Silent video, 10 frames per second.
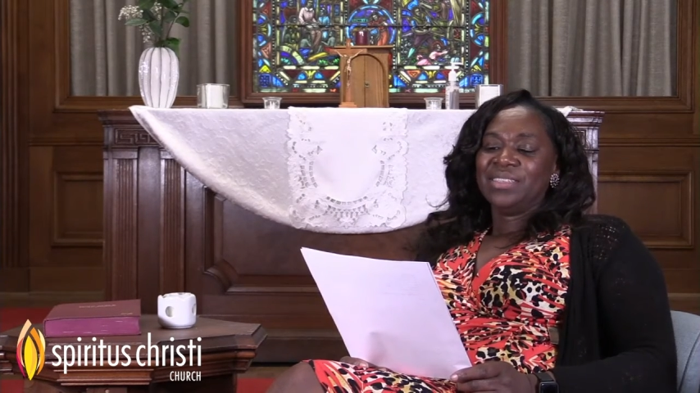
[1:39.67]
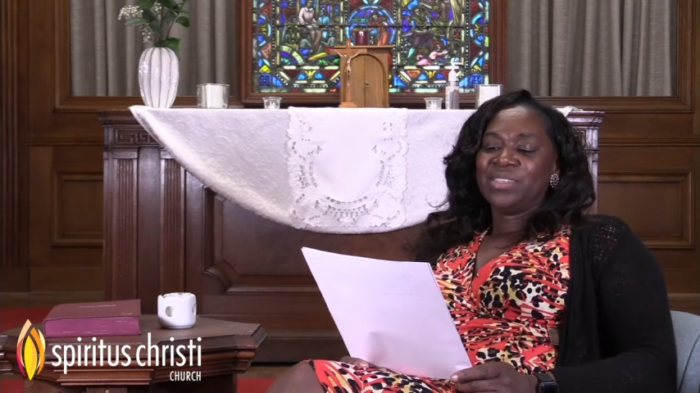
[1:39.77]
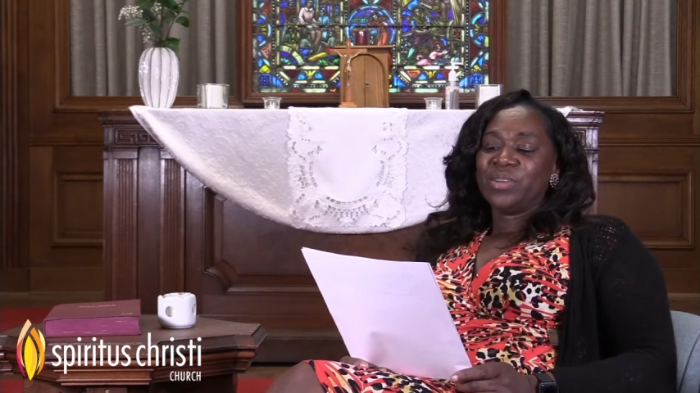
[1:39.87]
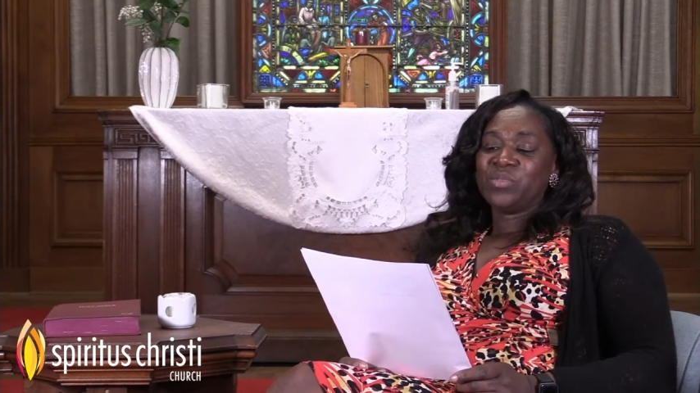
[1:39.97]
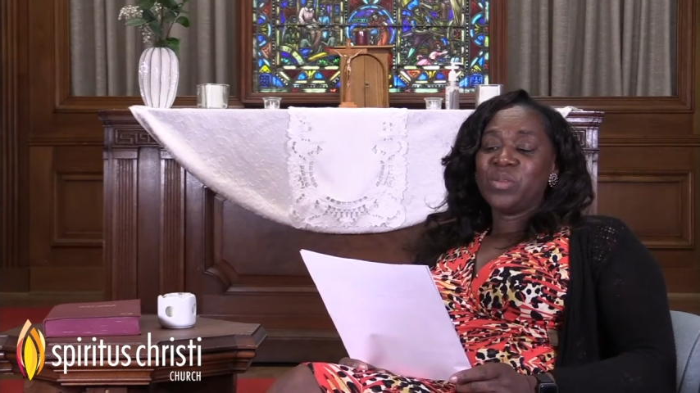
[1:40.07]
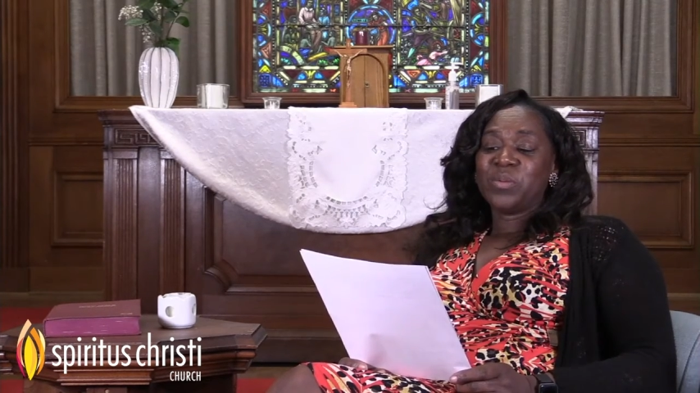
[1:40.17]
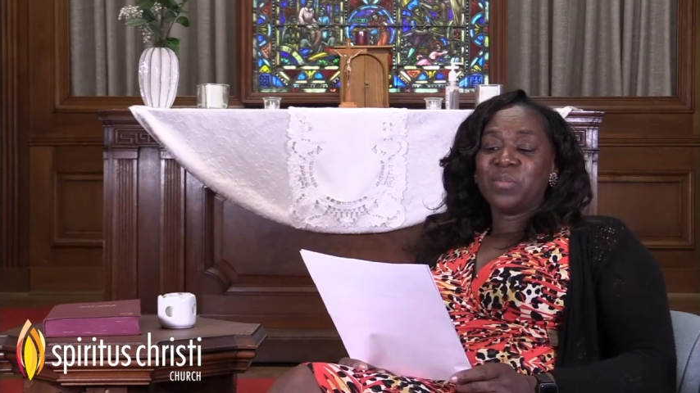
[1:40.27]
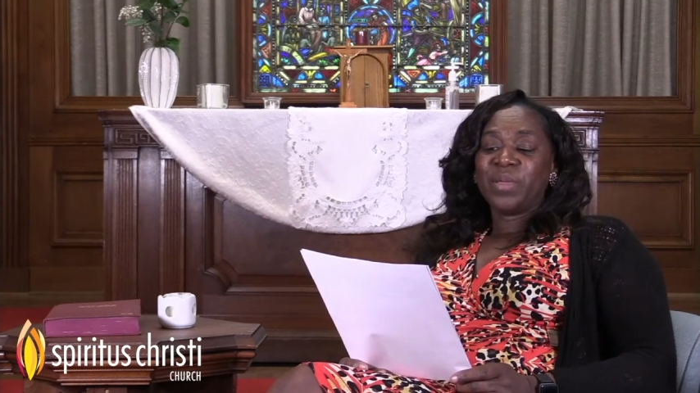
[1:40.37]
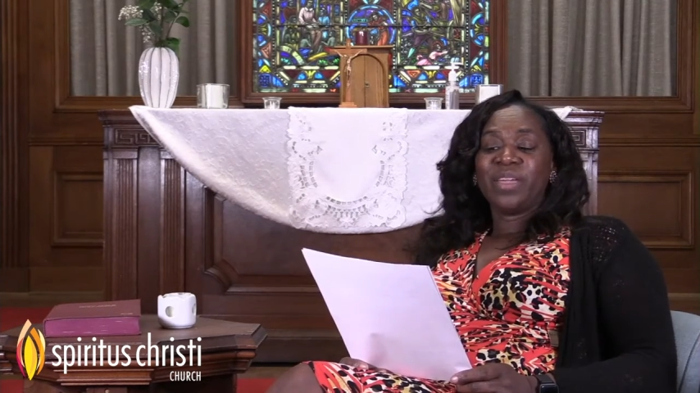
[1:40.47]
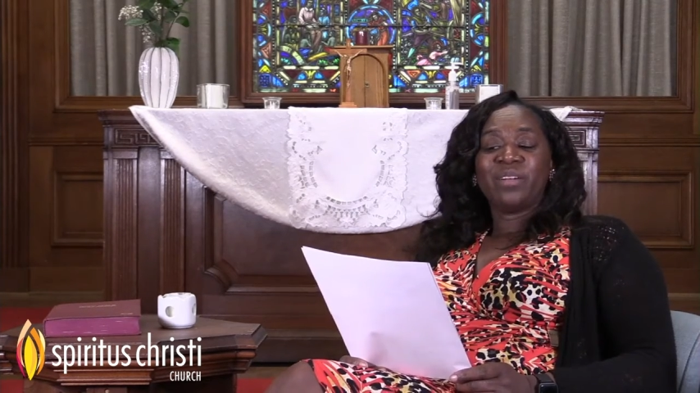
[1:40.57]
So as we
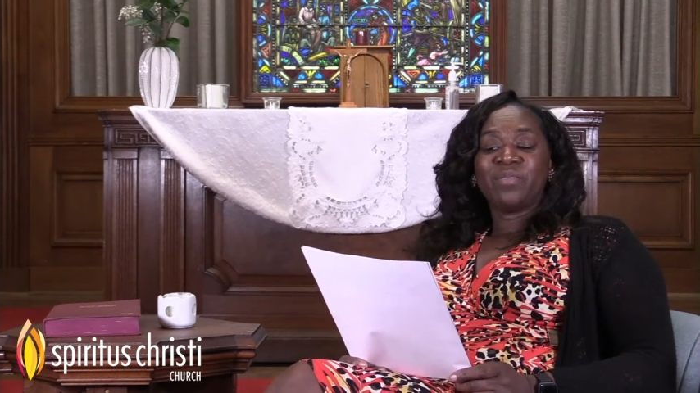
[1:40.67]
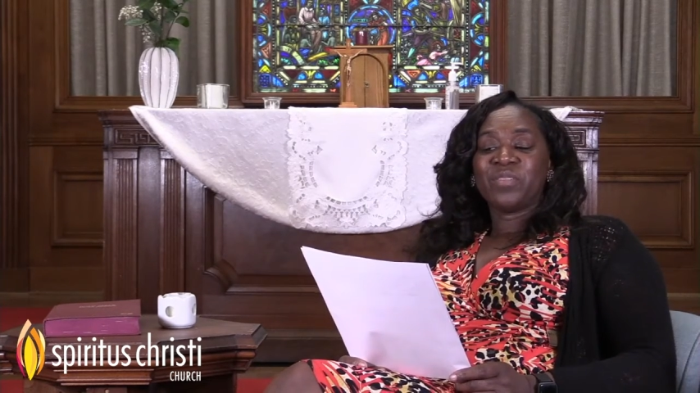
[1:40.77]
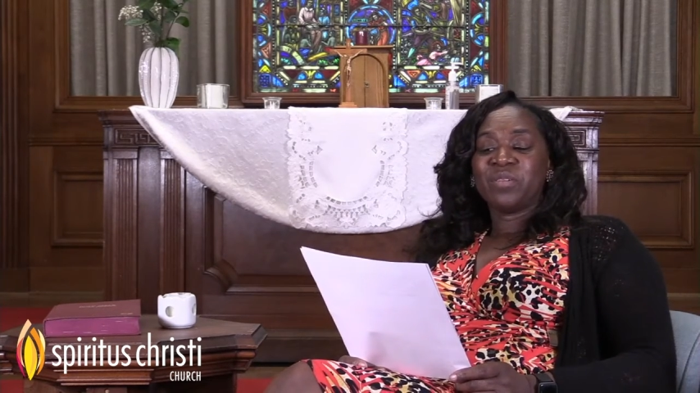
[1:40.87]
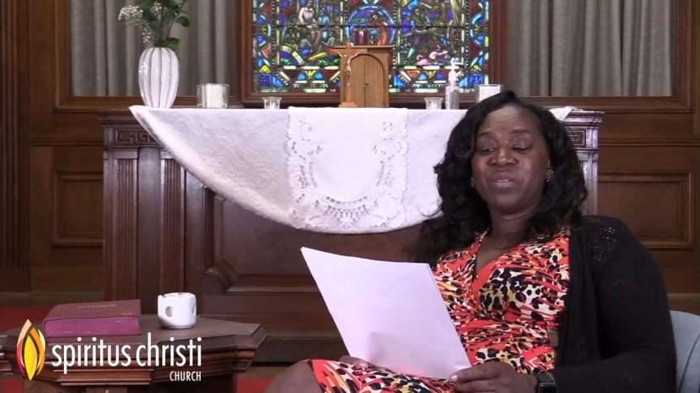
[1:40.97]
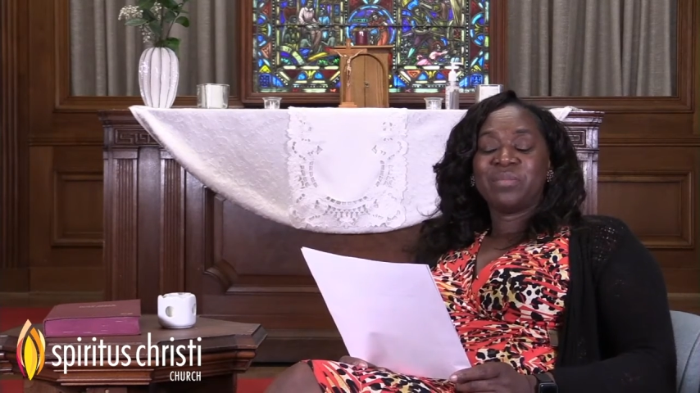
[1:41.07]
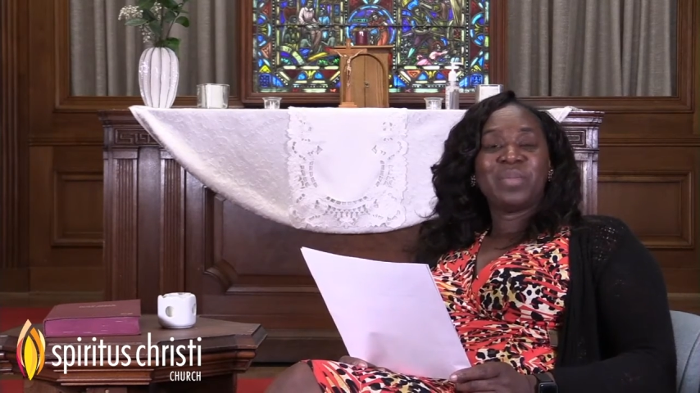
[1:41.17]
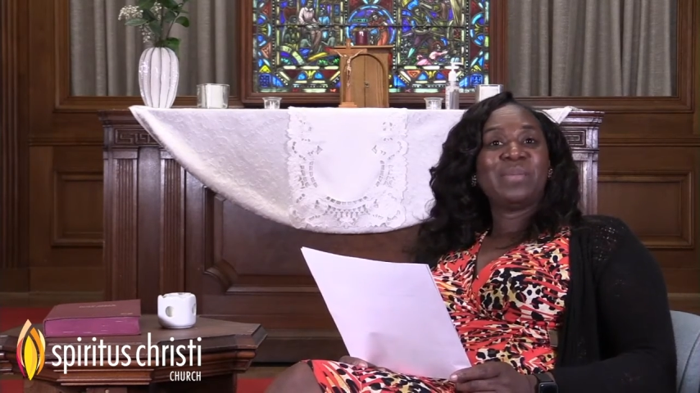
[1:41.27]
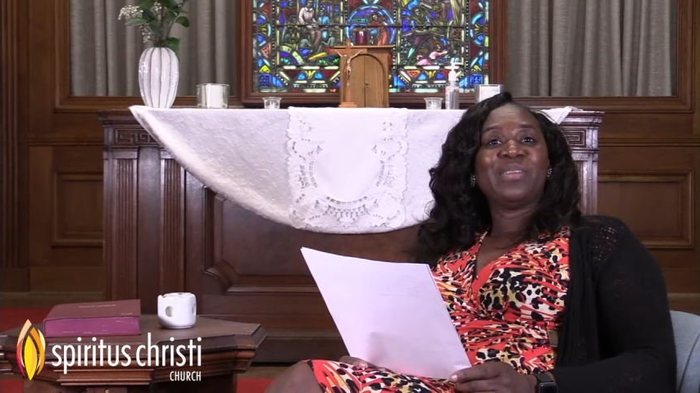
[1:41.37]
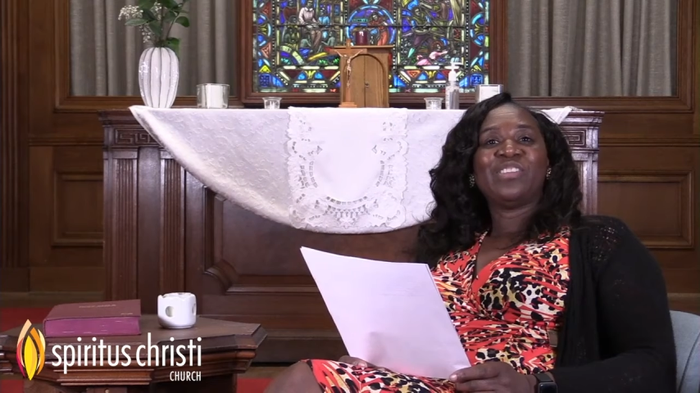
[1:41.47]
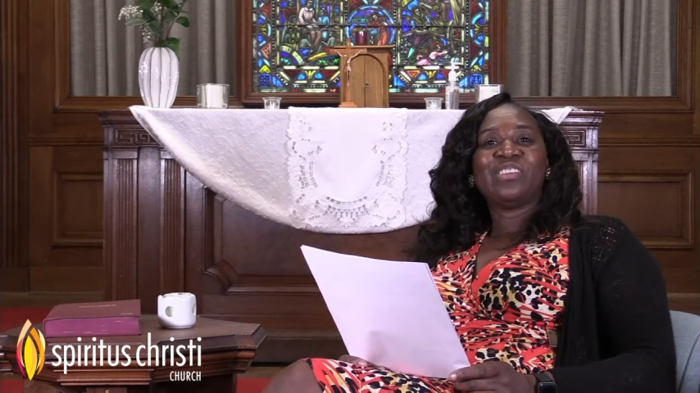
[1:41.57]
prepare for
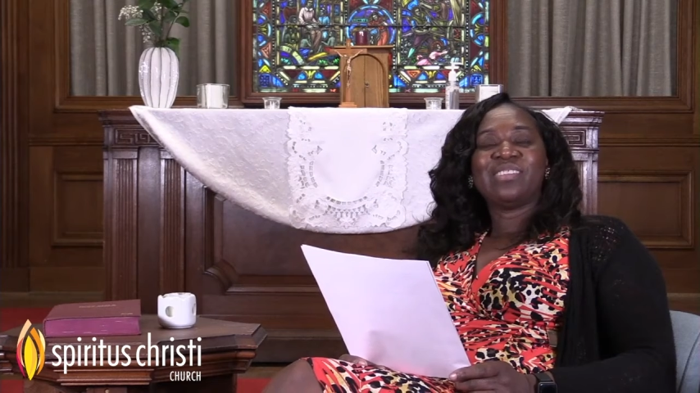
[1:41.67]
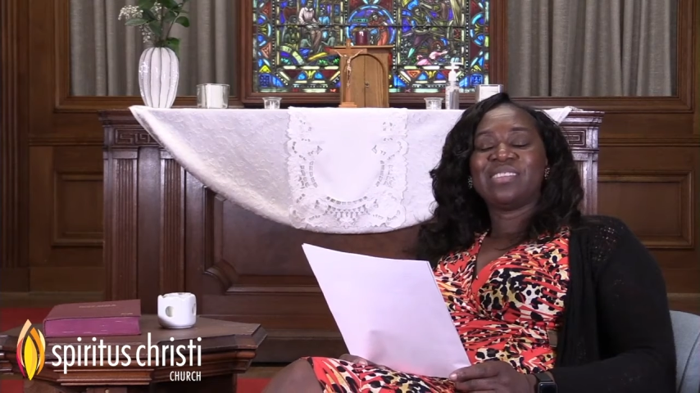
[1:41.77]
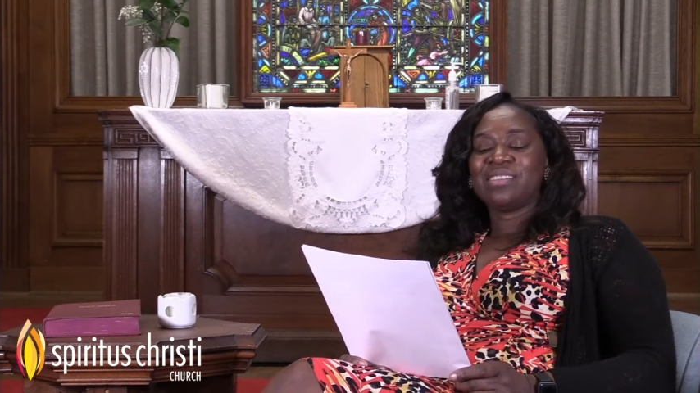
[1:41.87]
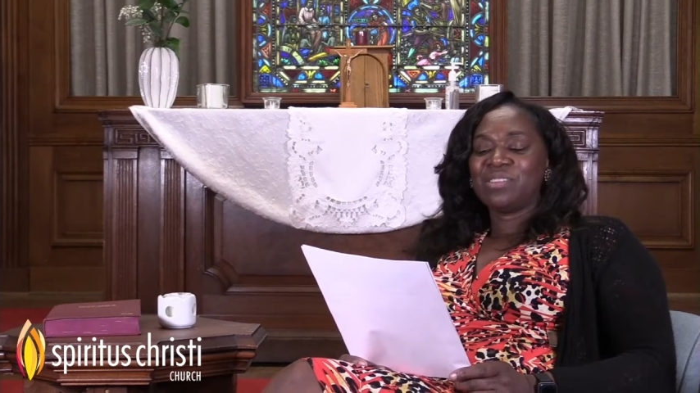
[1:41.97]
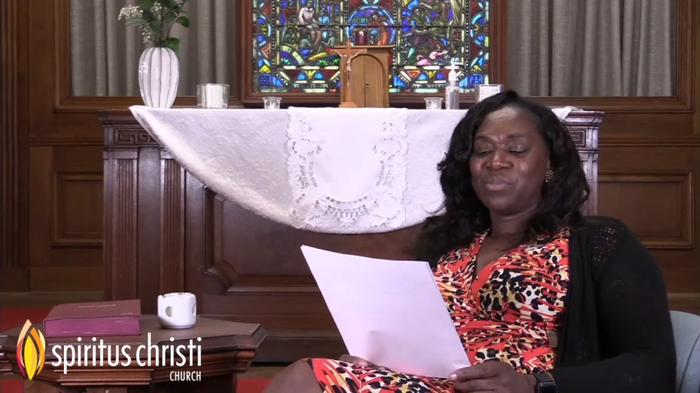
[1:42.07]
baby Jesus'